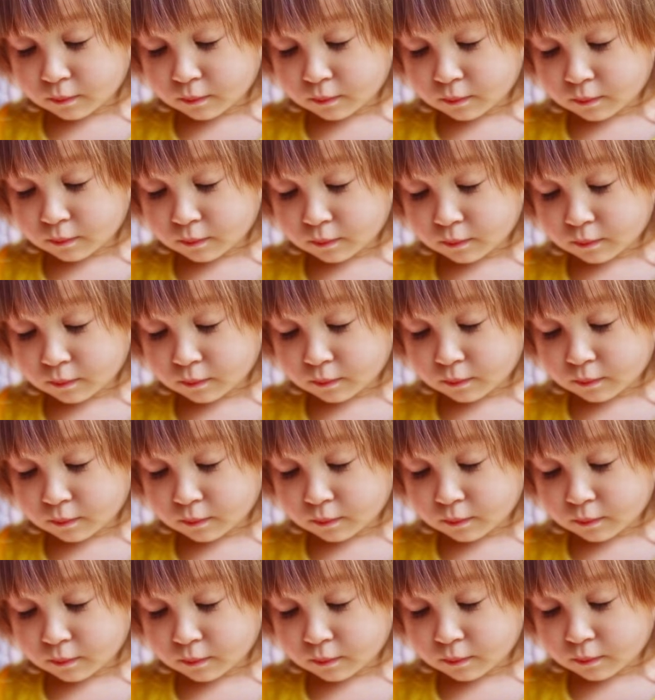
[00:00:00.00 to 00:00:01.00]

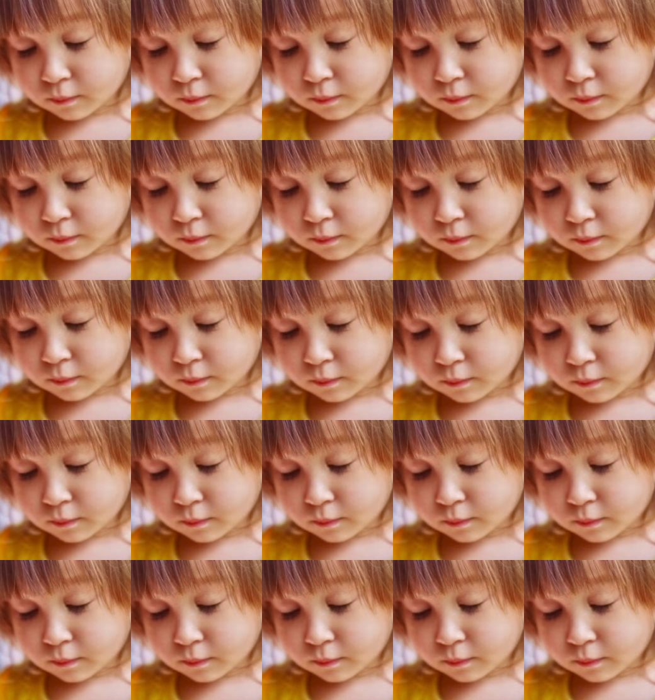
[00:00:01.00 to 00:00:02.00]

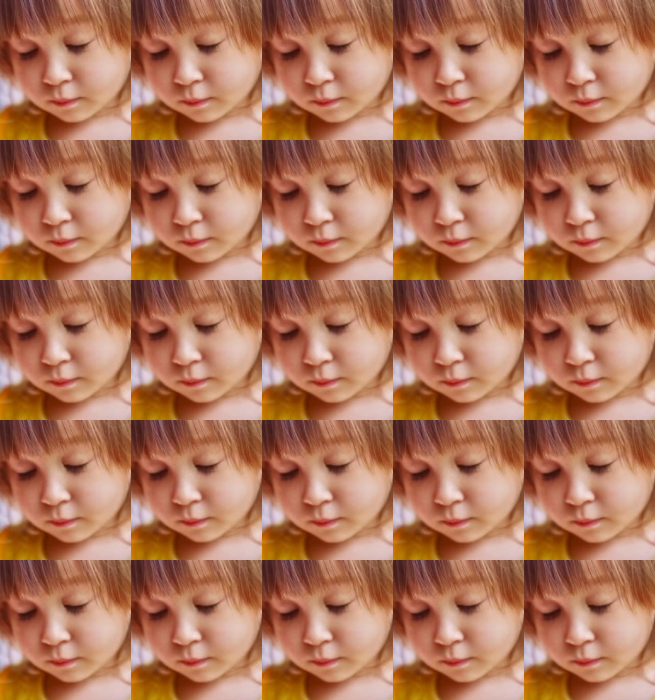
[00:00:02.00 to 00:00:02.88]
No one is speaking in this clip.